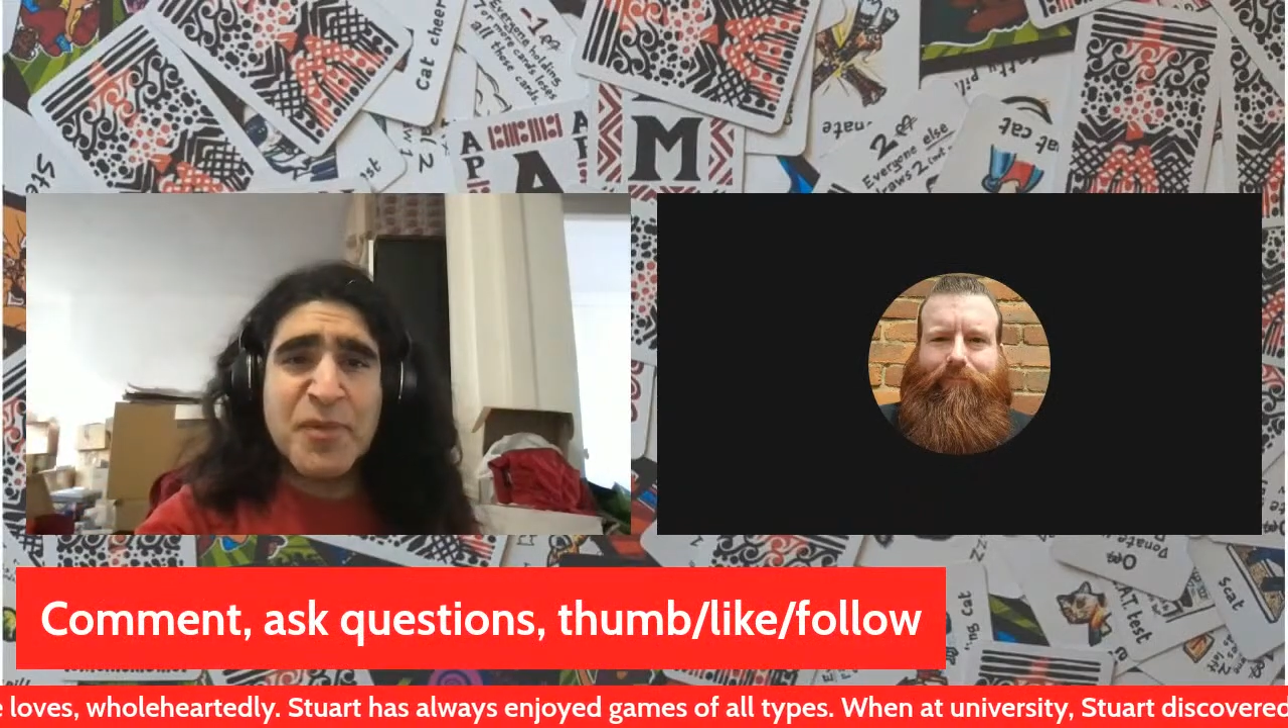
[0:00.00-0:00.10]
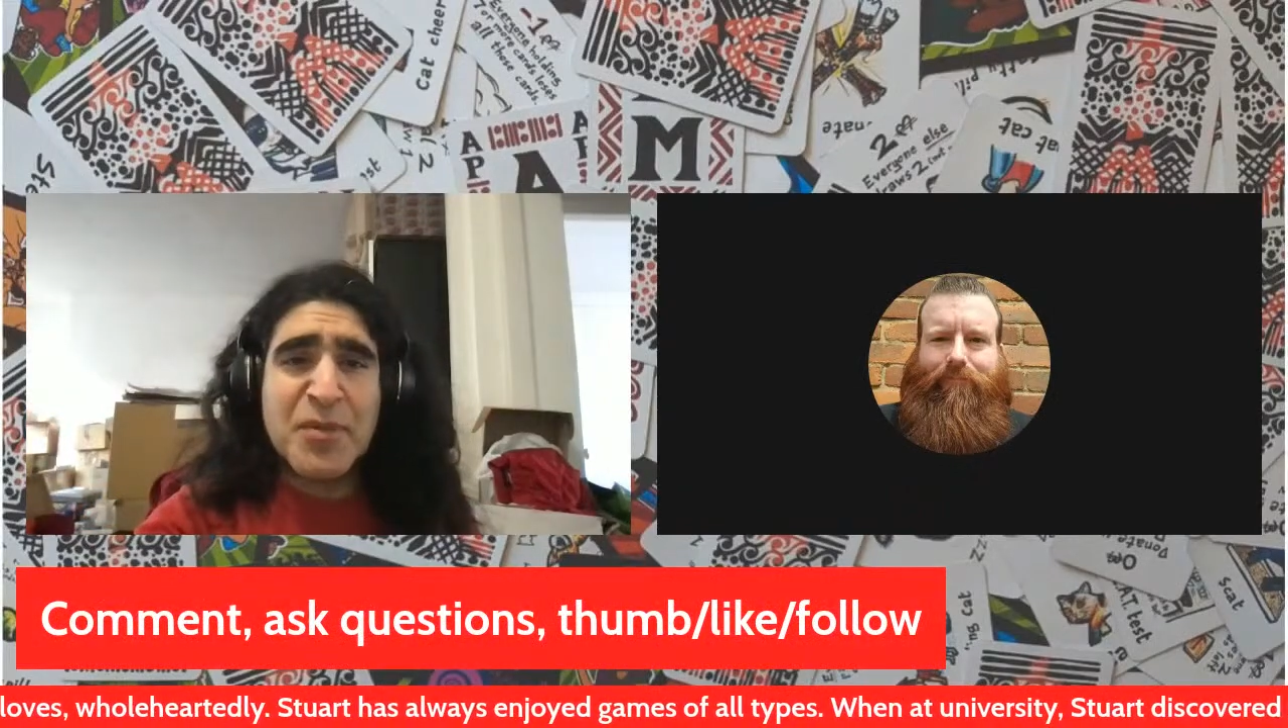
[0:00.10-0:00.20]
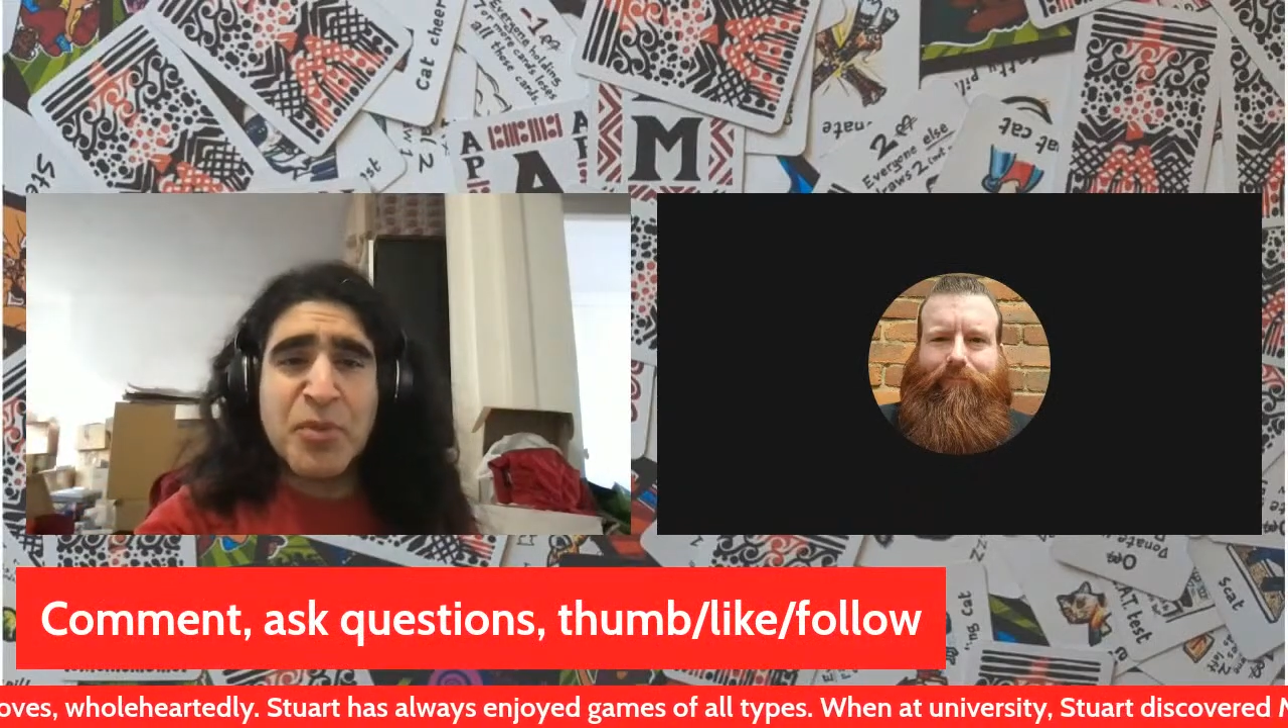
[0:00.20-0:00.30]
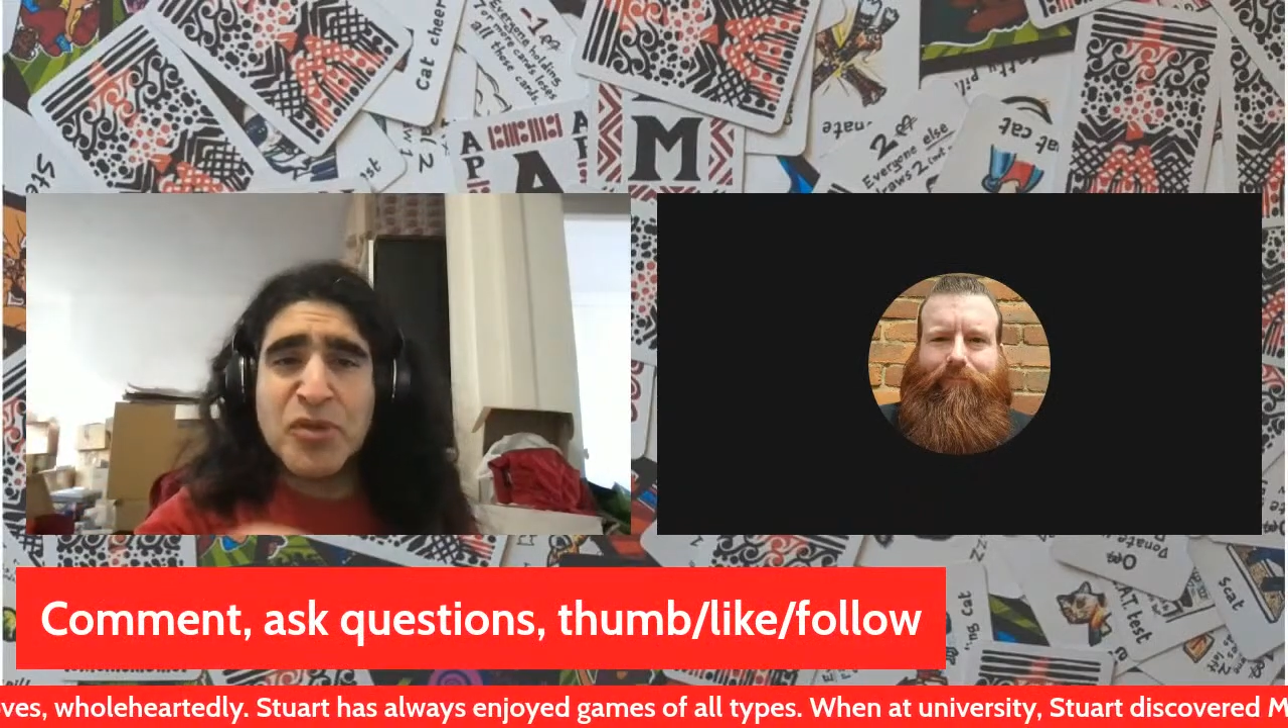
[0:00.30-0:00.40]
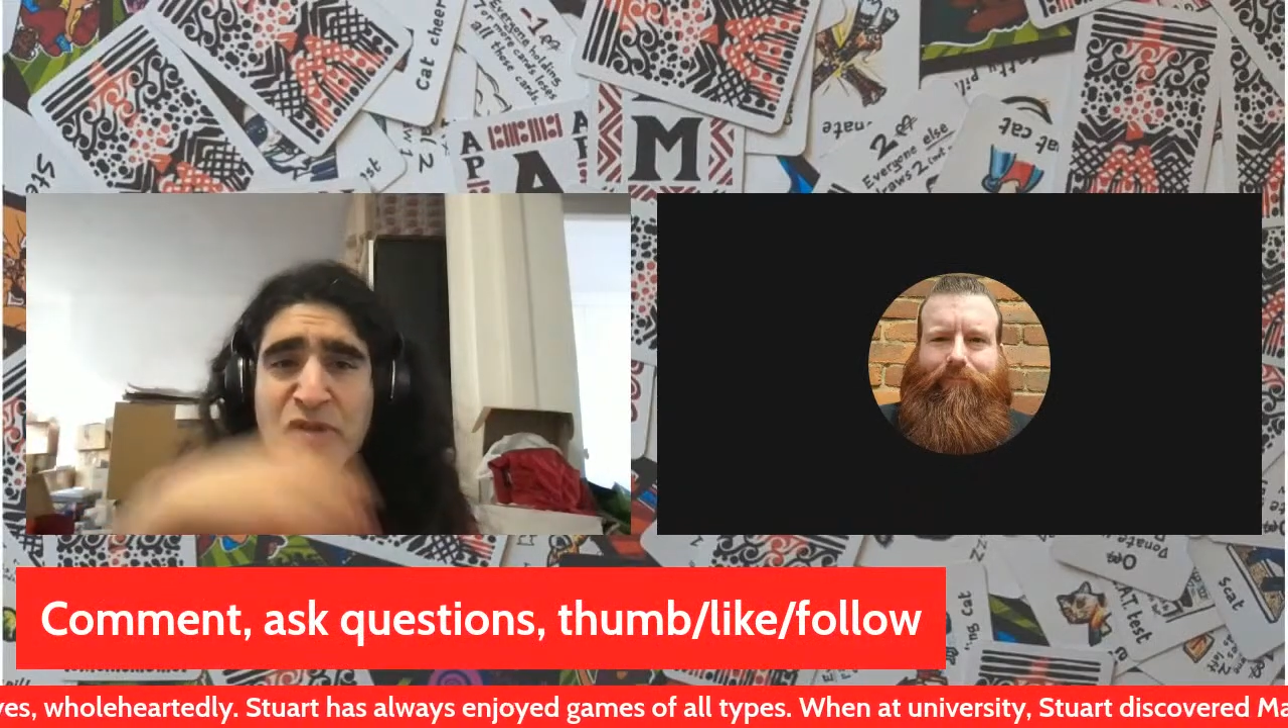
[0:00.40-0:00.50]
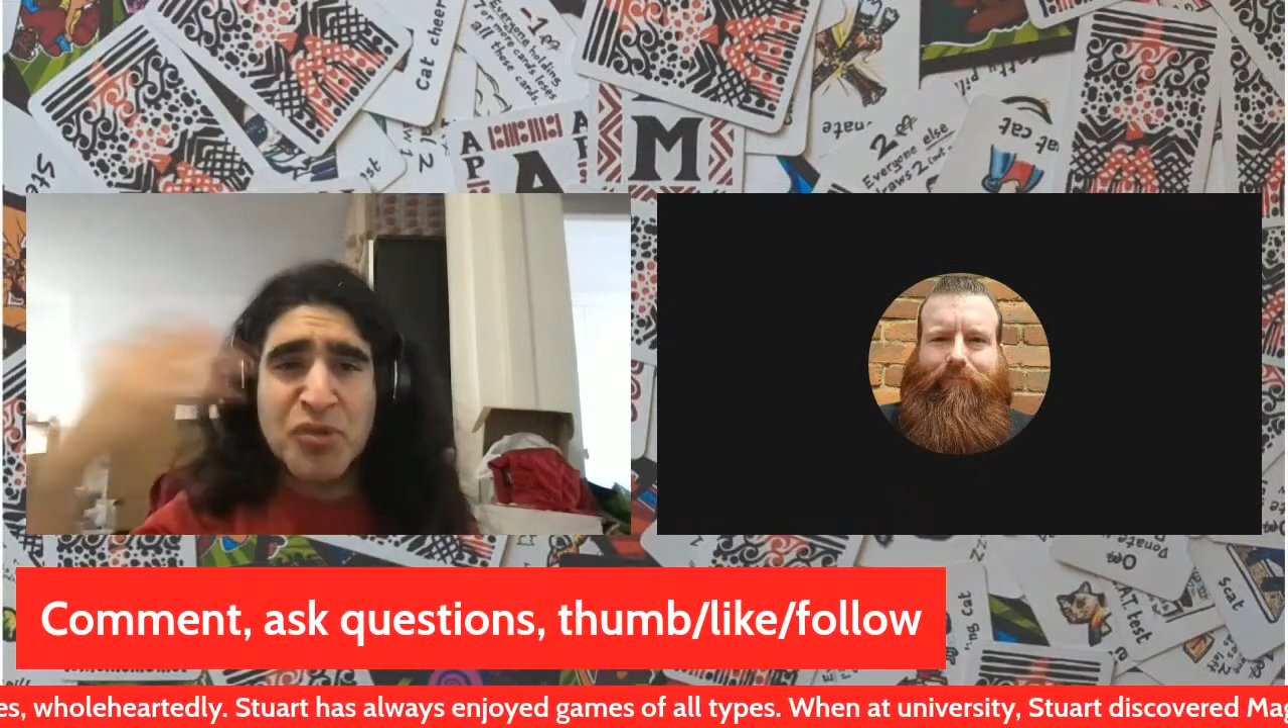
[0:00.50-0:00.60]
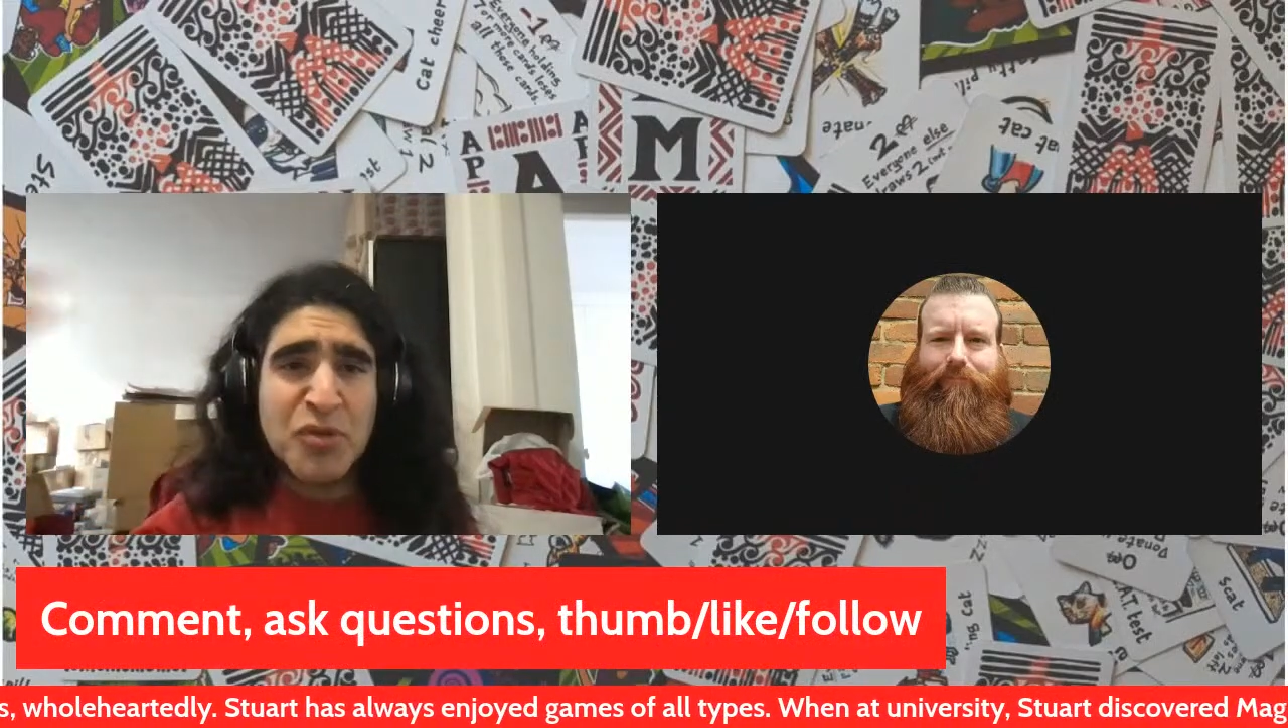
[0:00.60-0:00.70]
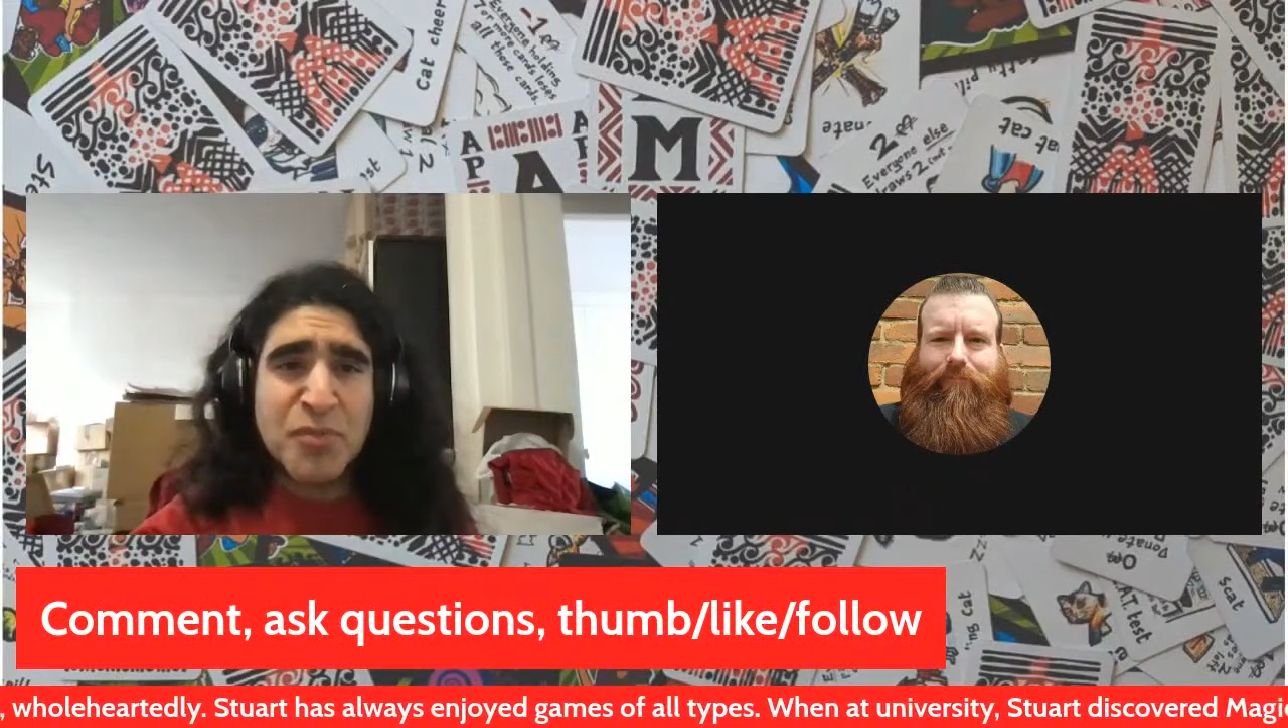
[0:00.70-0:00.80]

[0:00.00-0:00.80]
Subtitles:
people to